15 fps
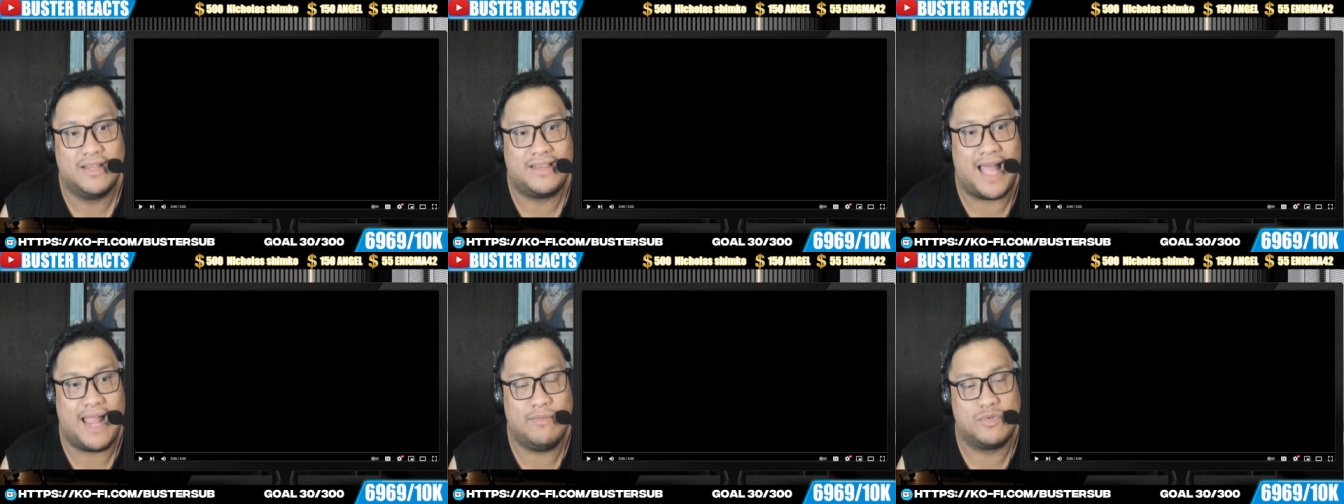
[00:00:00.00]

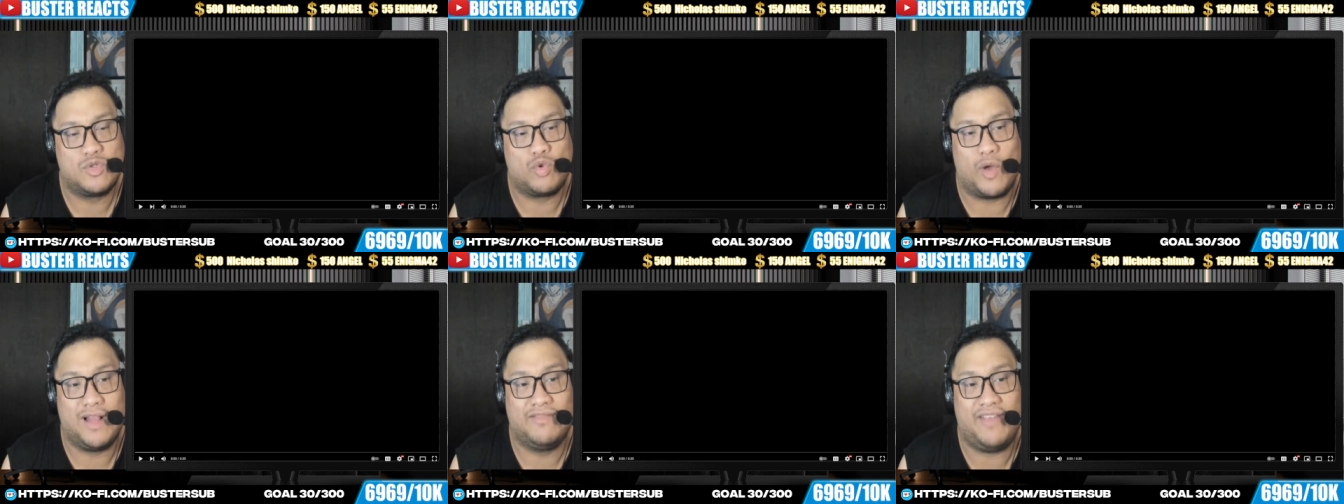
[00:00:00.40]
times
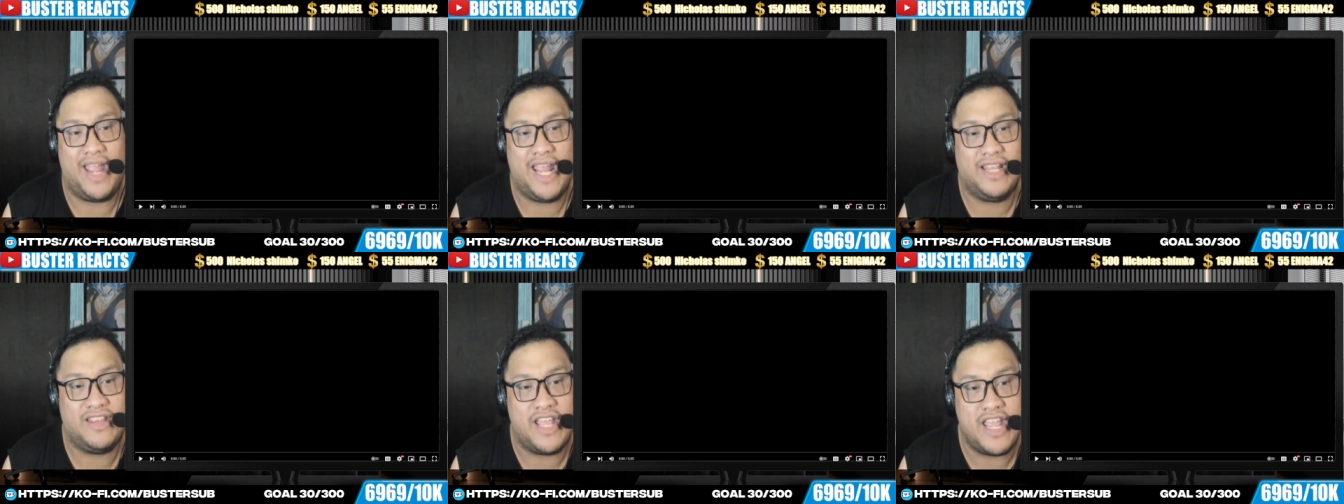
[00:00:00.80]

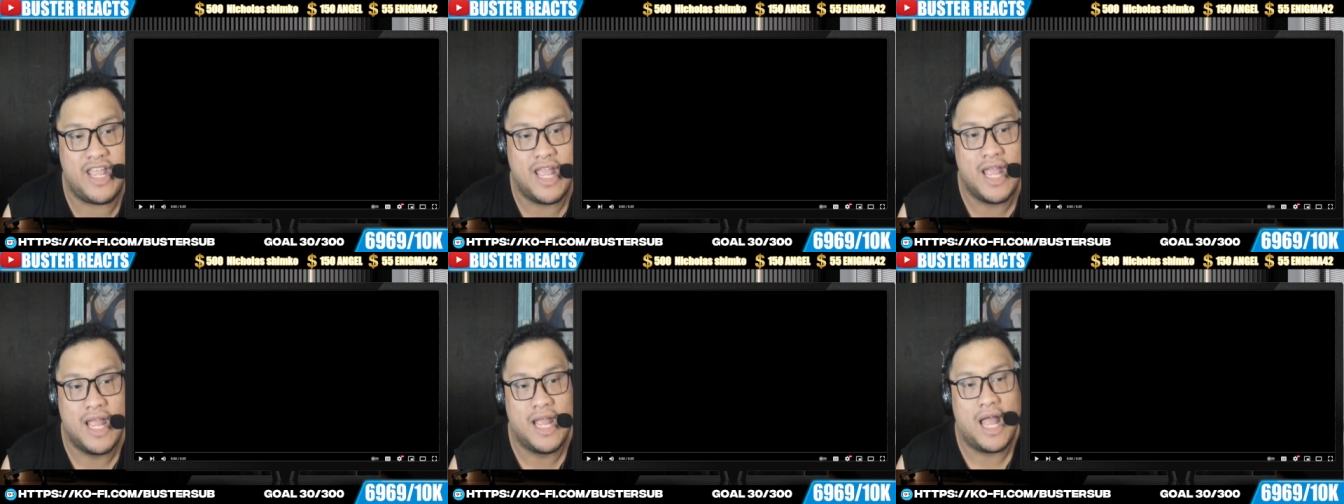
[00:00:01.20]

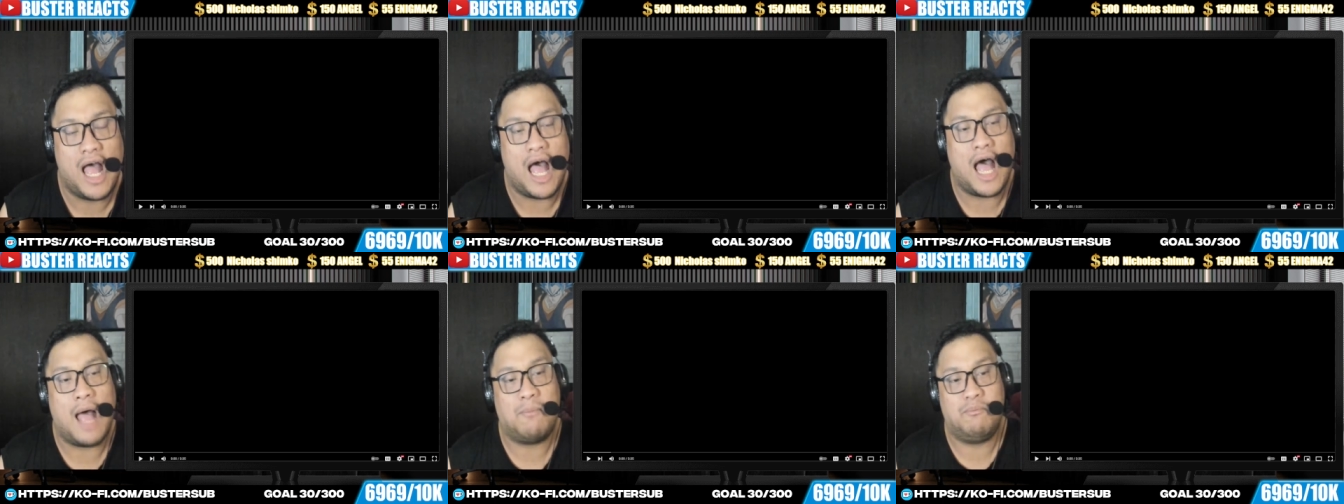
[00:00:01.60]
1280
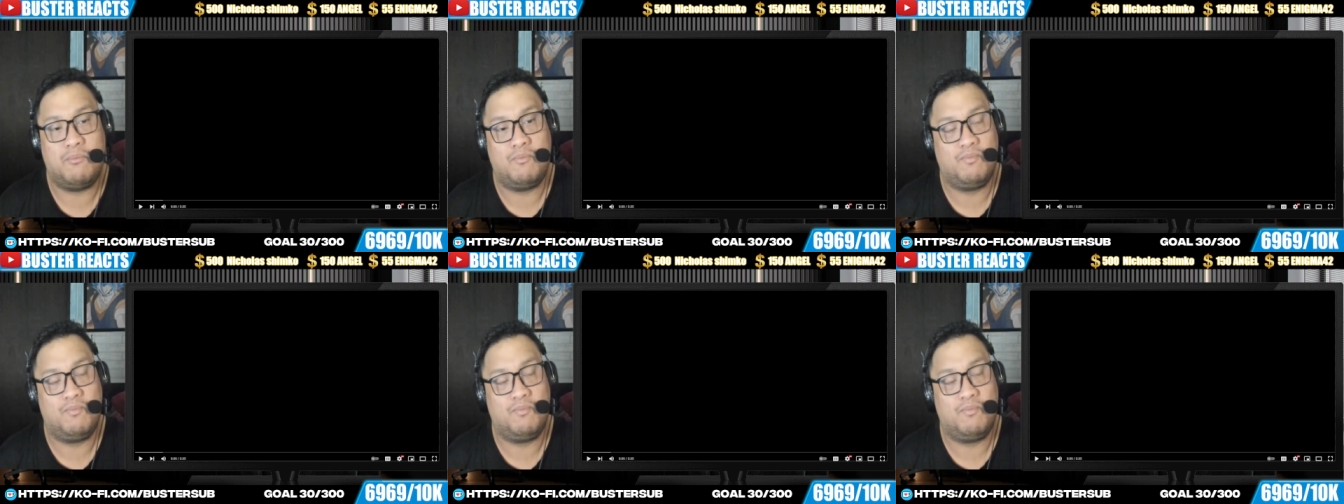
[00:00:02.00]
uh,